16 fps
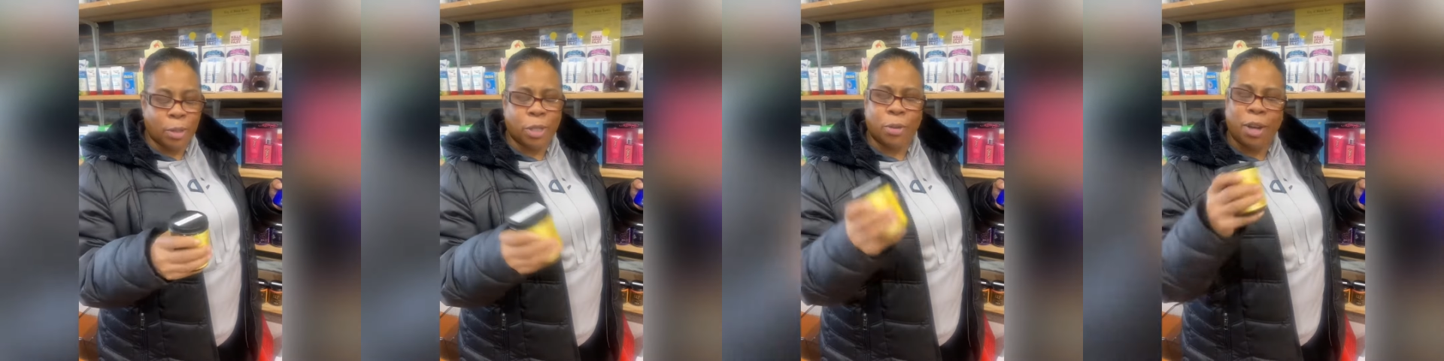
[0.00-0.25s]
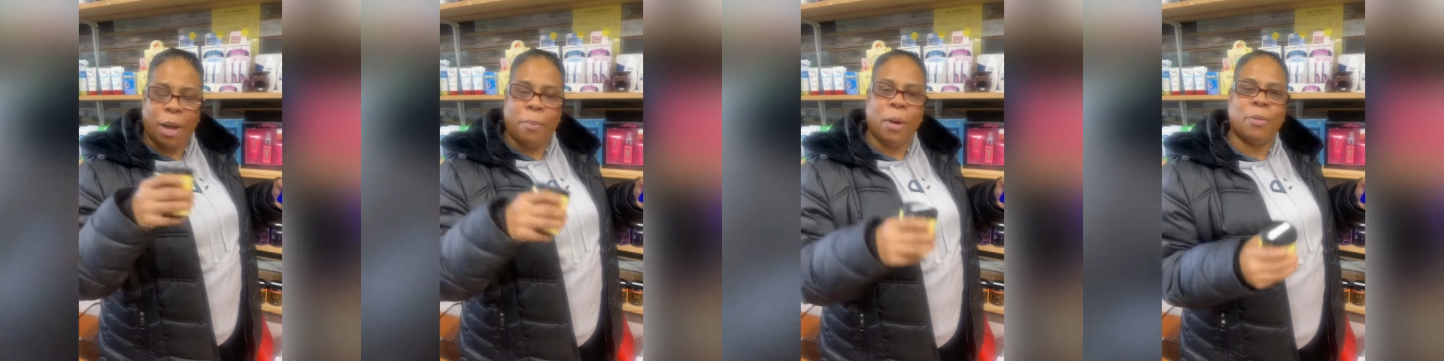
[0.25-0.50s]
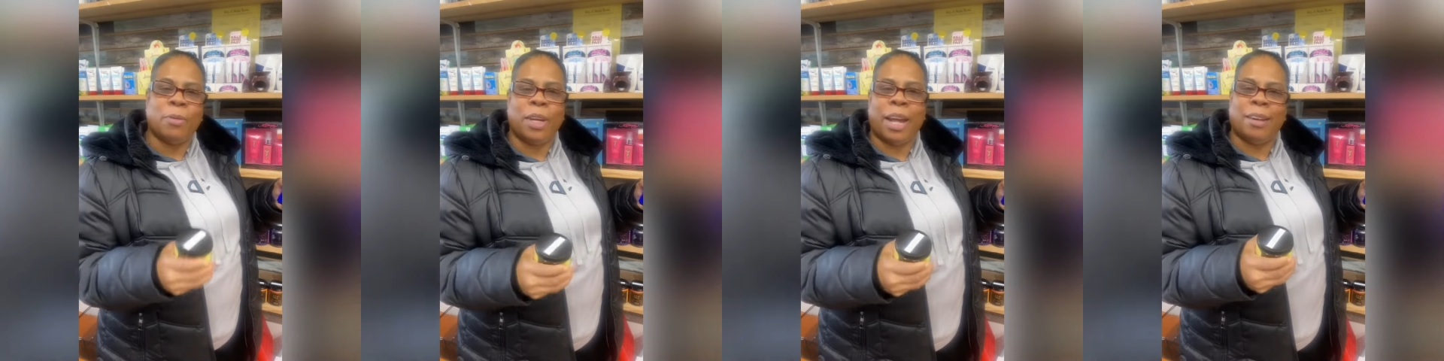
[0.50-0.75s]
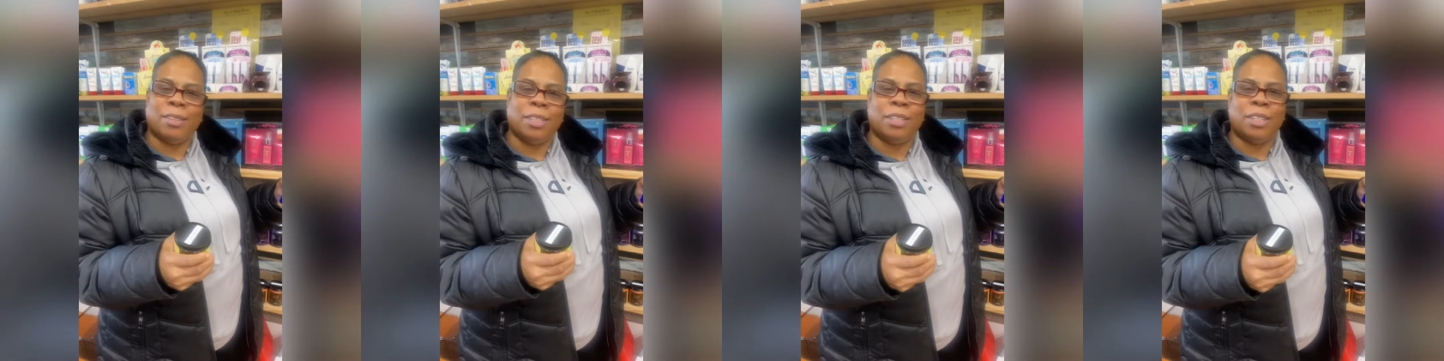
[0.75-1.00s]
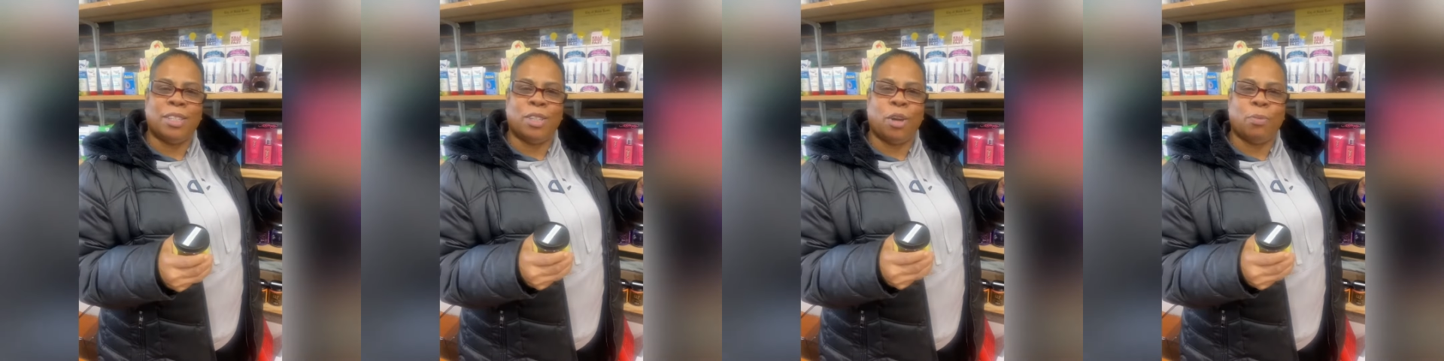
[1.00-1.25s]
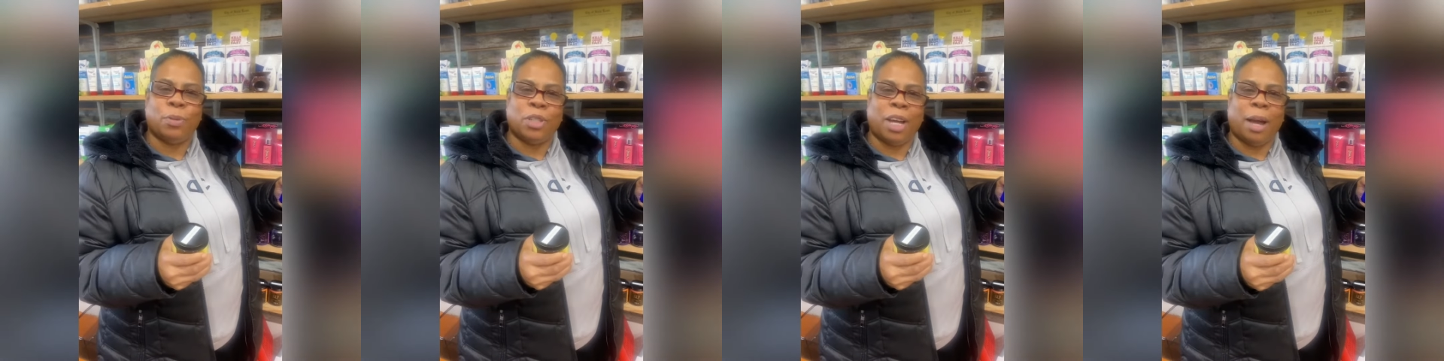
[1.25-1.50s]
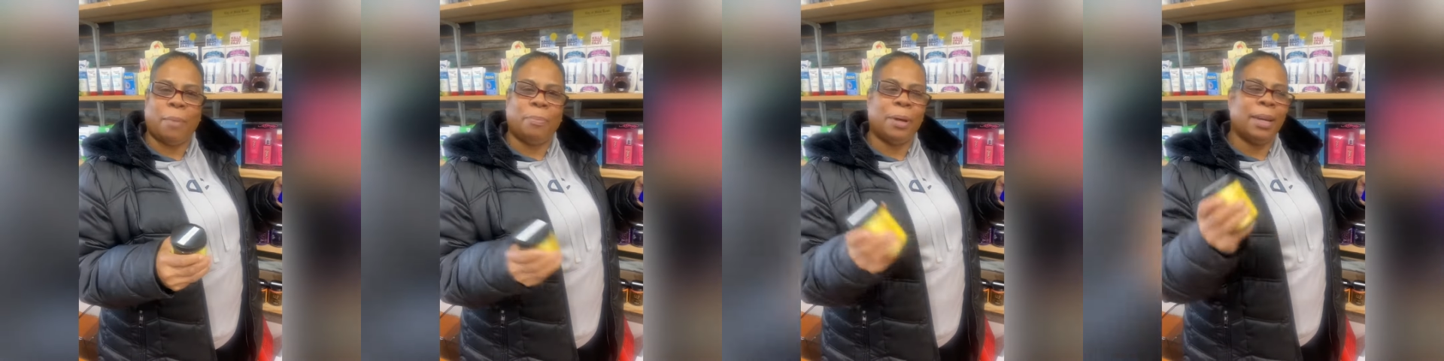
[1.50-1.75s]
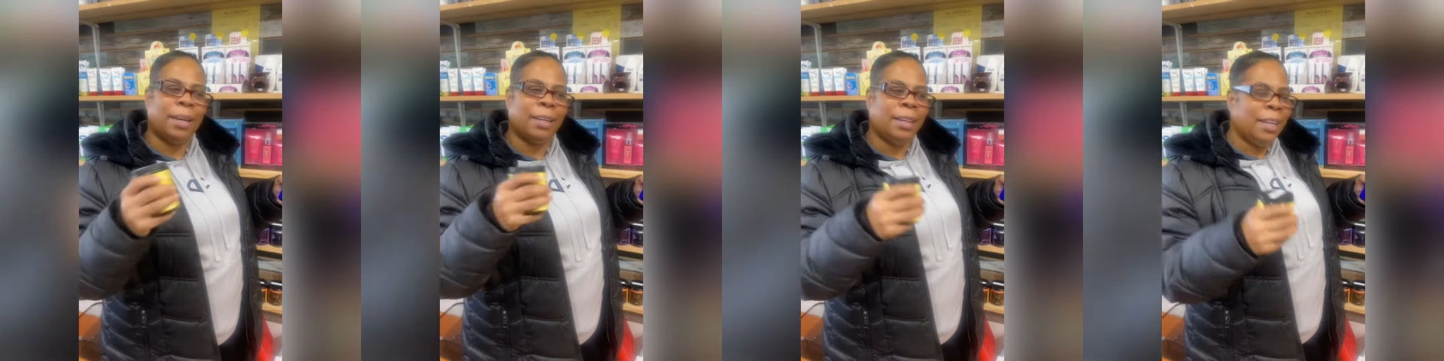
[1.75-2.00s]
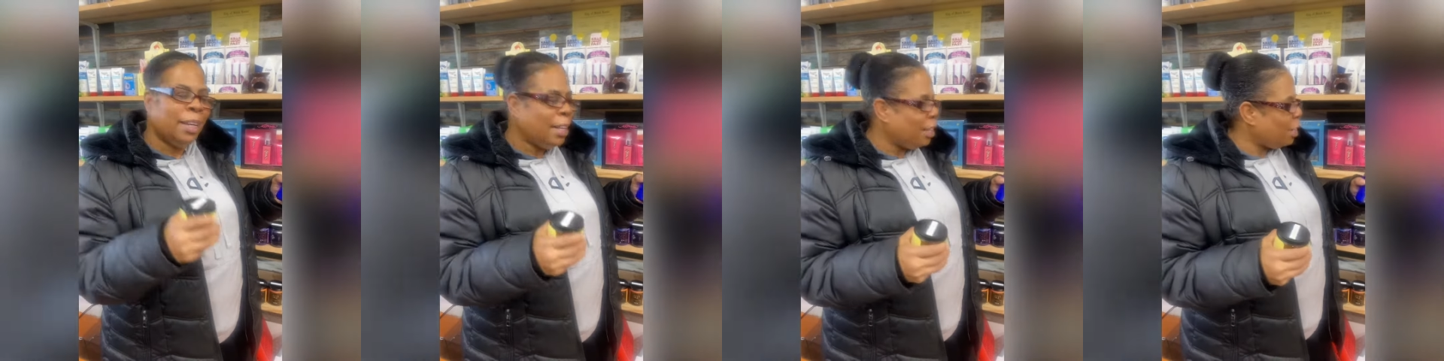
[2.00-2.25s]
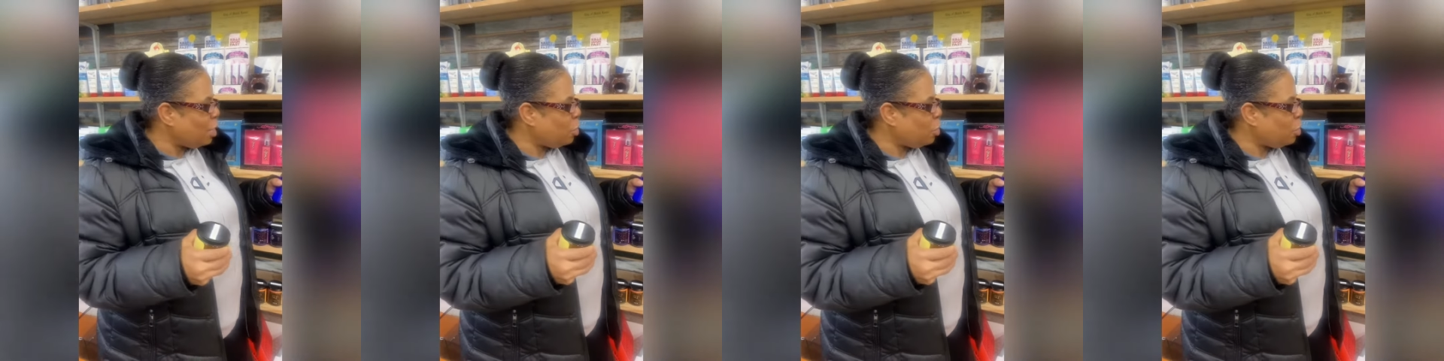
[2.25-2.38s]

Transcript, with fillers: So come on down to the soap shop and